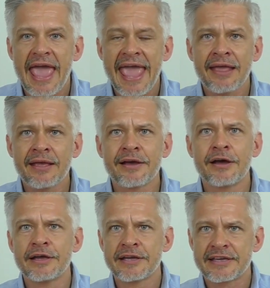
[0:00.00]

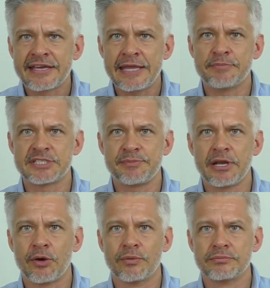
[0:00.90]
anger keeps me
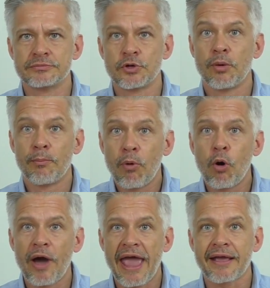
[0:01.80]
low.
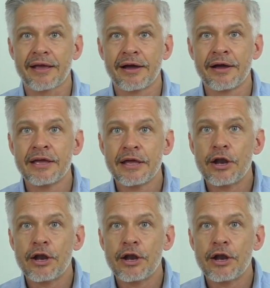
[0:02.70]
More anger